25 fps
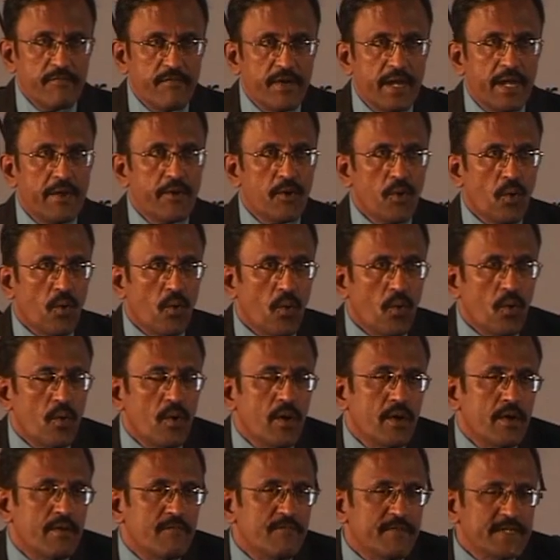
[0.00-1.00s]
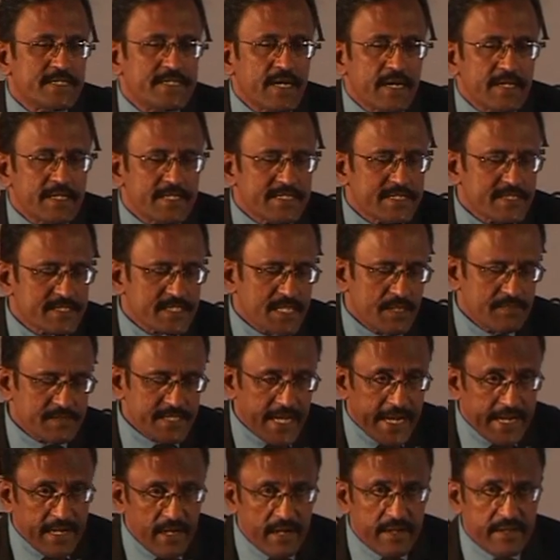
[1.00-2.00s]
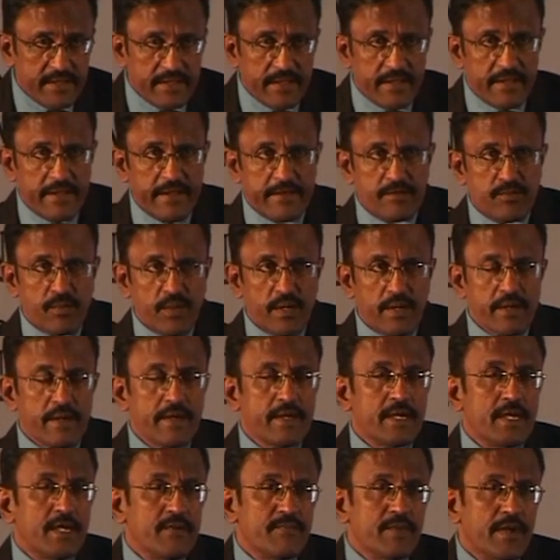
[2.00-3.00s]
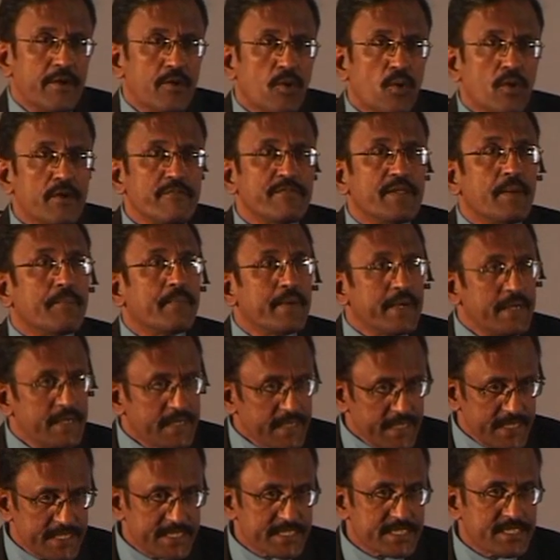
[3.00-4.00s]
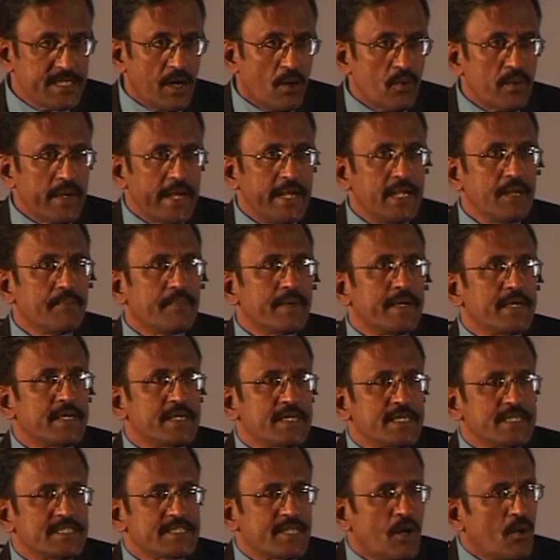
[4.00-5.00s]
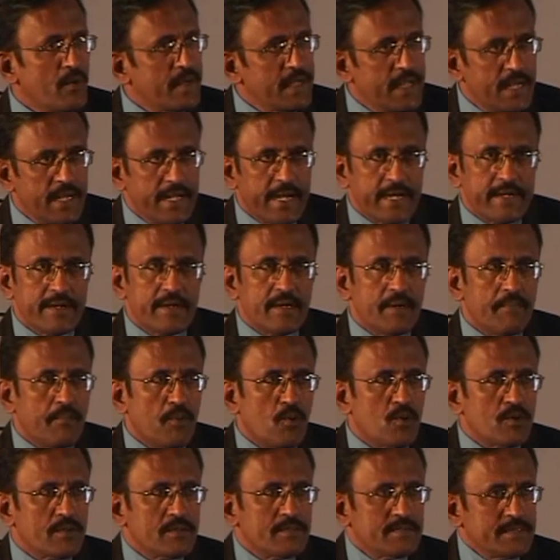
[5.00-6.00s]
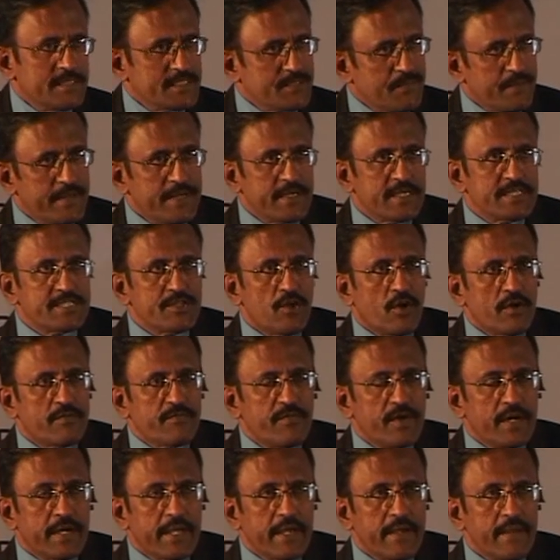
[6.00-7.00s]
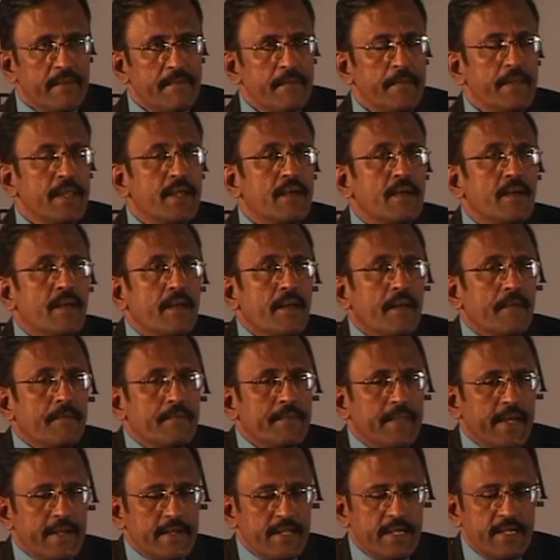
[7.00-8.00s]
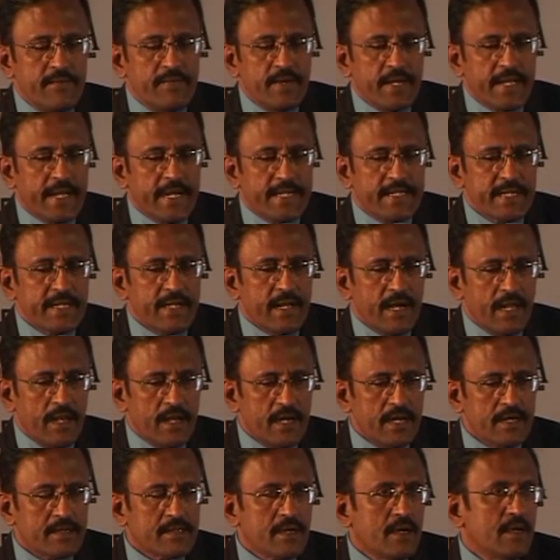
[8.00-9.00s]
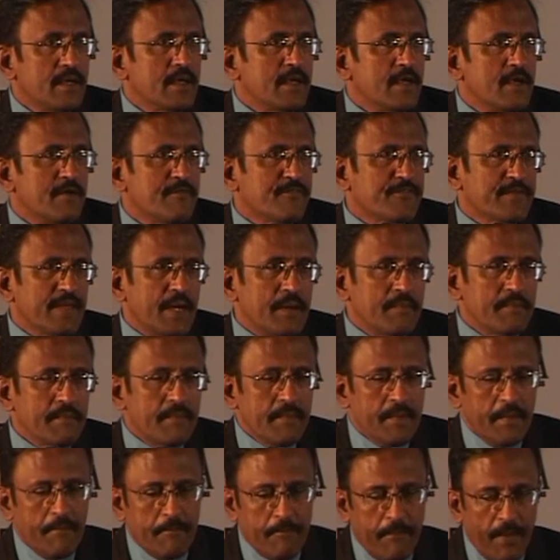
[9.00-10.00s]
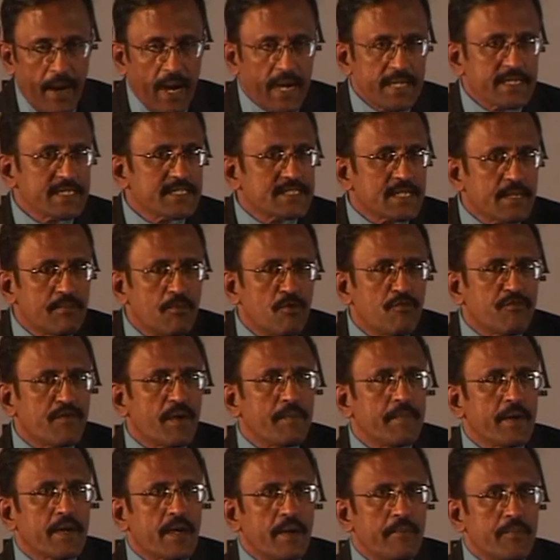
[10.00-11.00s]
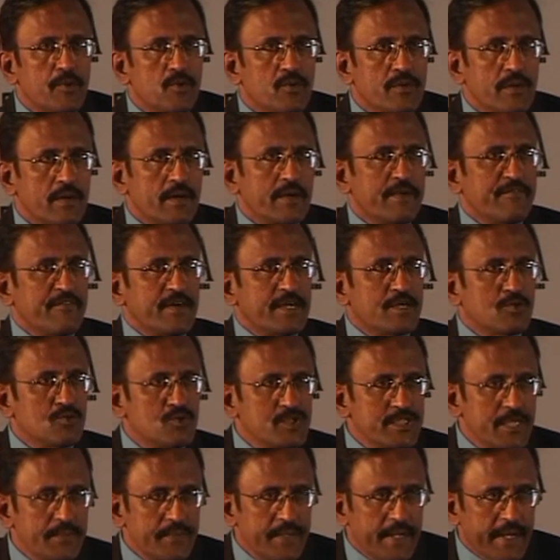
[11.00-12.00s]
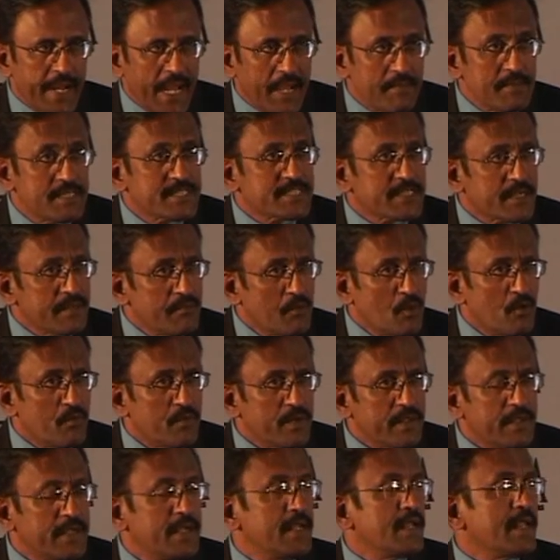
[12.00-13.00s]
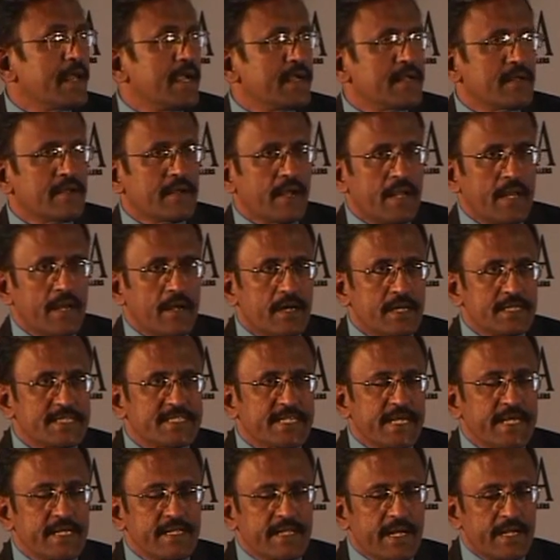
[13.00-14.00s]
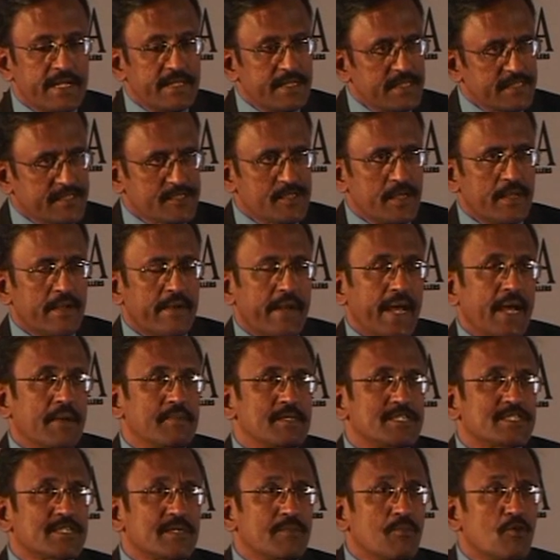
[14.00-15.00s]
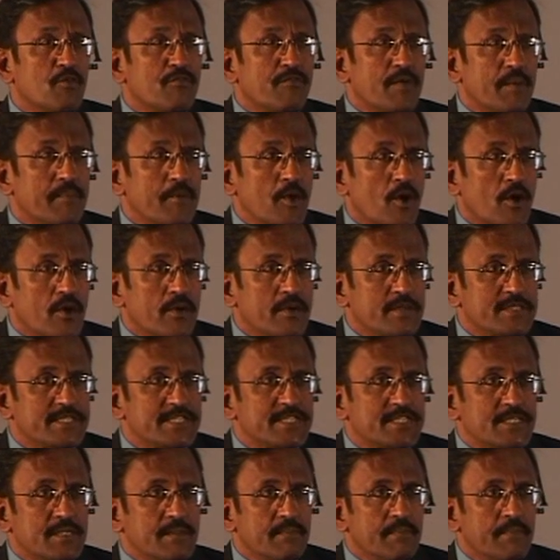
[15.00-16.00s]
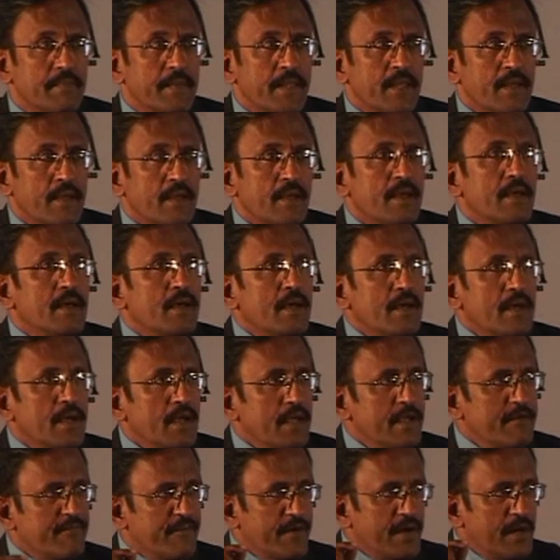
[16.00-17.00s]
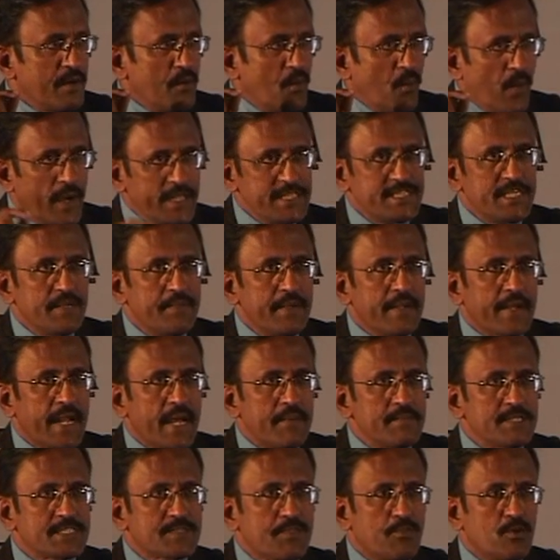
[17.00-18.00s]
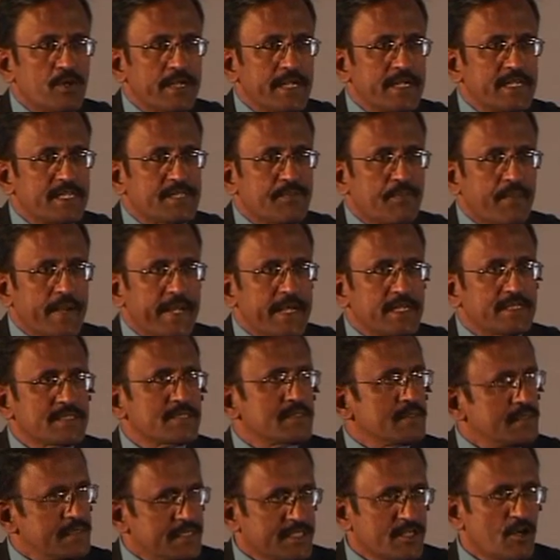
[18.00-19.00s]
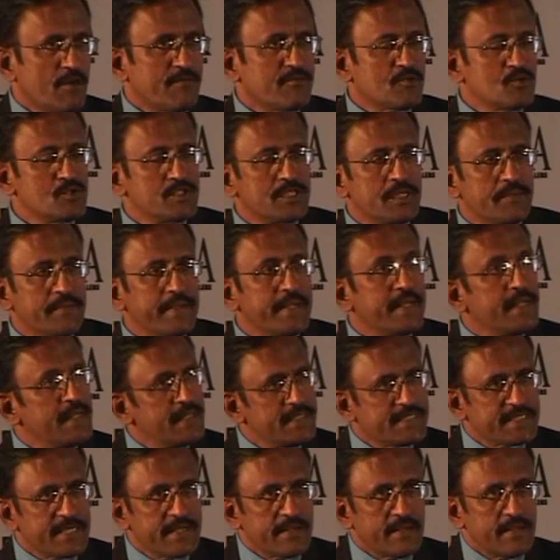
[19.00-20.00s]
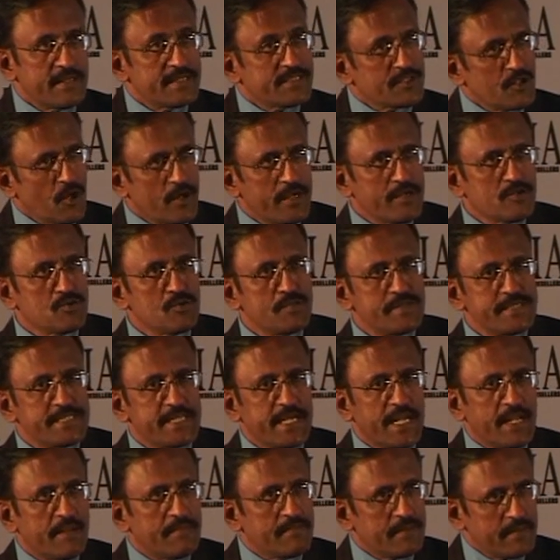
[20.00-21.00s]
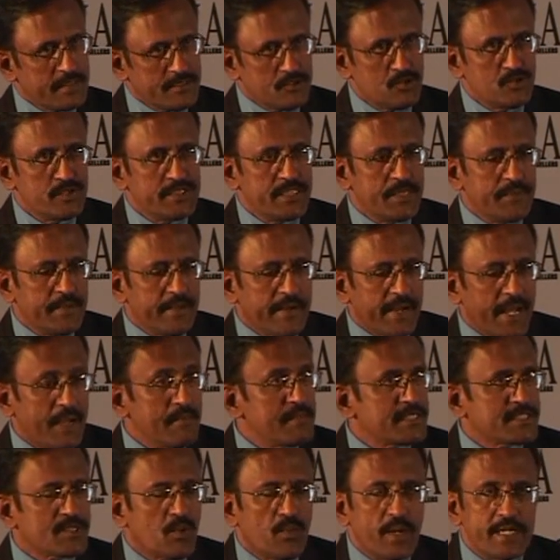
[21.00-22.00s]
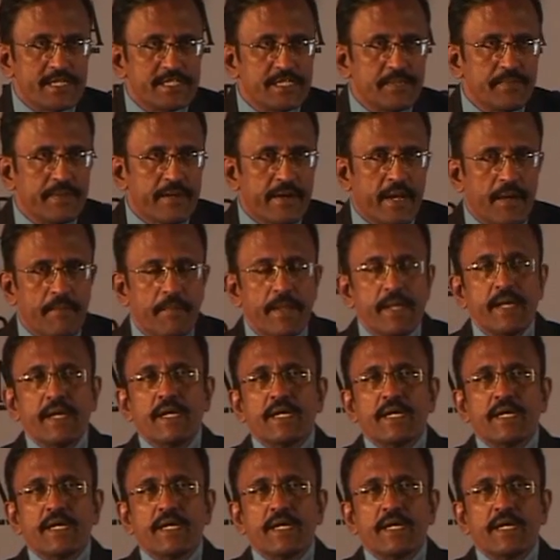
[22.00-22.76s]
will know which are the systems idle in the network. He will know if the printer is down. Any printer is down, he'll get a report. This printer is not working. Then he will get an alert if some part is removed from a computer. If a 2GB RAM is removed, he'll get an alert saying that this RAM is removed from your system. If a 1GB RAM is put in its place, instead of 2GB, he'll say, it's not a 2GB RAM, it's a 1GB RAM.